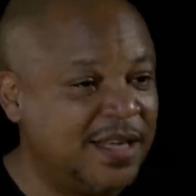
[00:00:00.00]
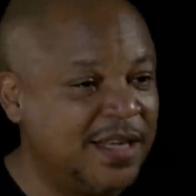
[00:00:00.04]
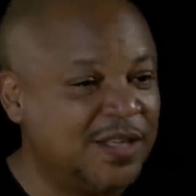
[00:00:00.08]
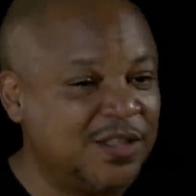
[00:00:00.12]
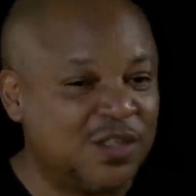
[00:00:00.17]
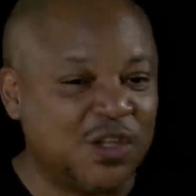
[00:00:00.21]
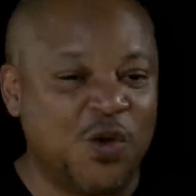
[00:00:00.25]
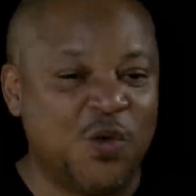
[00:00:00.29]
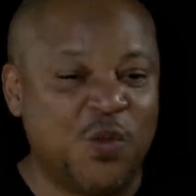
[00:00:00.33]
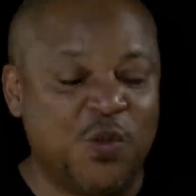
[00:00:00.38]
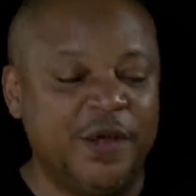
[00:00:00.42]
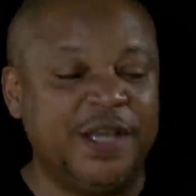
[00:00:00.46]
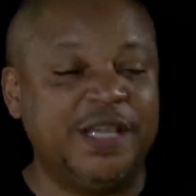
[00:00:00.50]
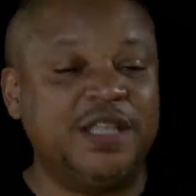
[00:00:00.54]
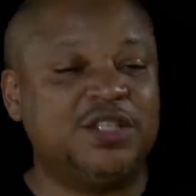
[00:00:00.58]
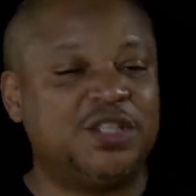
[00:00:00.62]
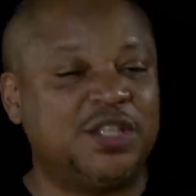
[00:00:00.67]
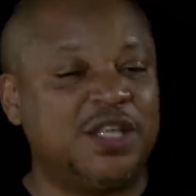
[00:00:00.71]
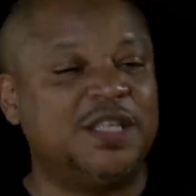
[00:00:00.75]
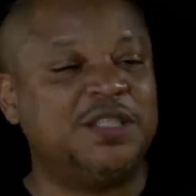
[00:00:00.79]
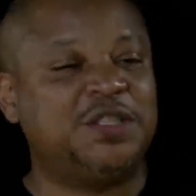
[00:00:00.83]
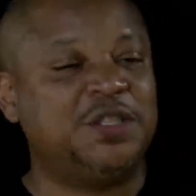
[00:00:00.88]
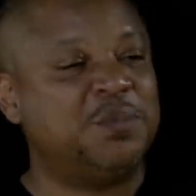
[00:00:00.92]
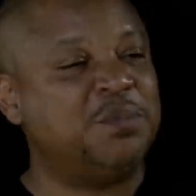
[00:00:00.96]
So we
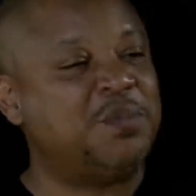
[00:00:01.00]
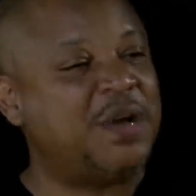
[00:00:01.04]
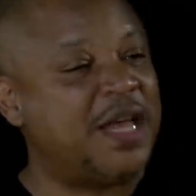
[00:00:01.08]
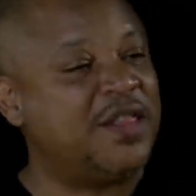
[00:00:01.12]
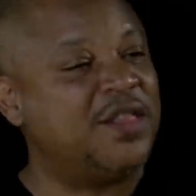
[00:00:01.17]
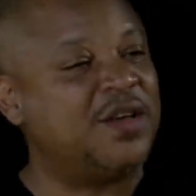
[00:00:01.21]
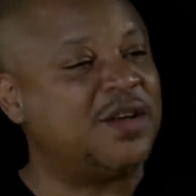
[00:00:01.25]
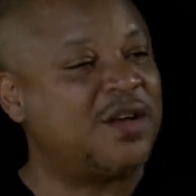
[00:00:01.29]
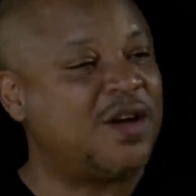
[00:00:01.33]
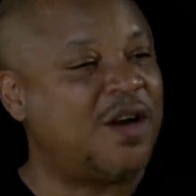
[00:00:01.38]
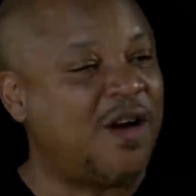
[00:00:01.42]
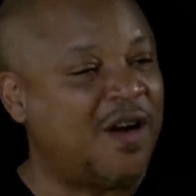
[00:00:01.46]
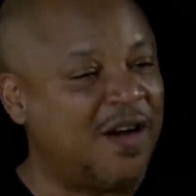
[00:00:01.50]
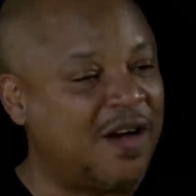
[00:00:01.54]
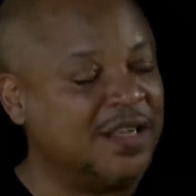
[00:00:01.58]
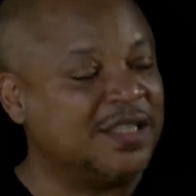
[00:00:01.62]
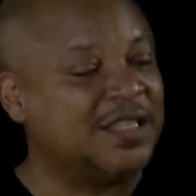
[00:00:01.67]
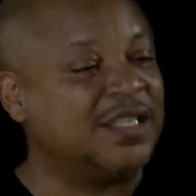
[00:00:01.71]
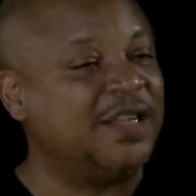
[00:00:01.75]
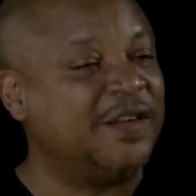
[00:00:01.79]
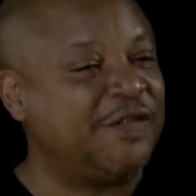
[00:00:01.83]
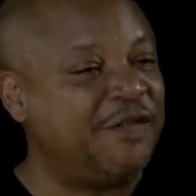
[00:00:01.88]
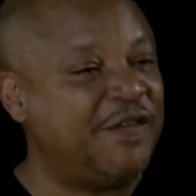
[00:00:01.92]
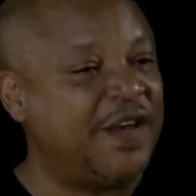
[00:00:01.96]
judge him by the
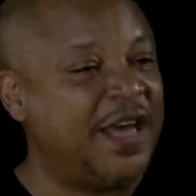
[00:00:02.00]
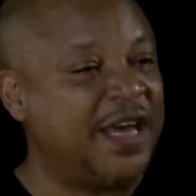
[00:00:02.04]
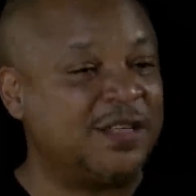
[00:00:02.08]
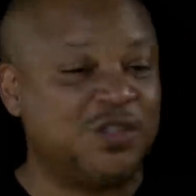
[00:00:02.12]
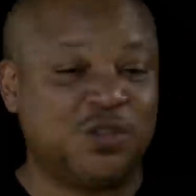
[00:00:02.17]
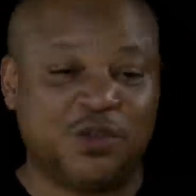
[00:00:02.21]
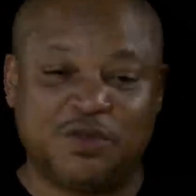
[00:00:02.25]
cause and effect.